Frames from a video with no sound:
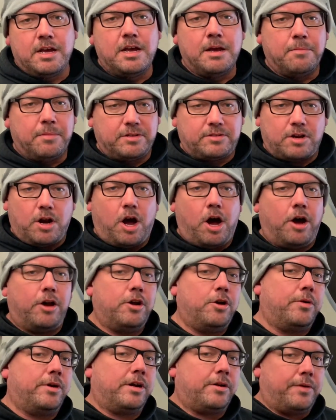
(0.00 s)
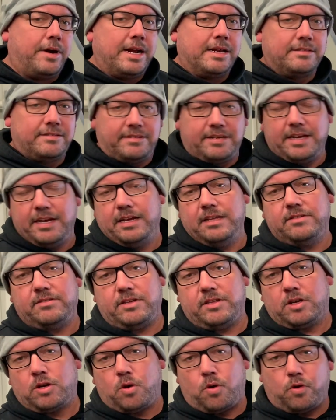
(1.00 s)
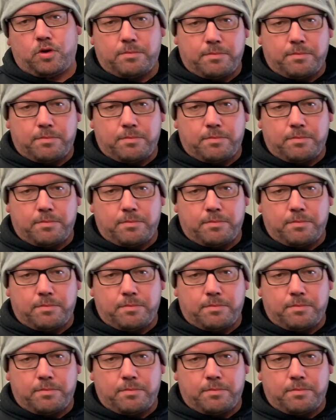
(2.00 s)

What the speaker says: but it's an auto and it ran 10s in the quarter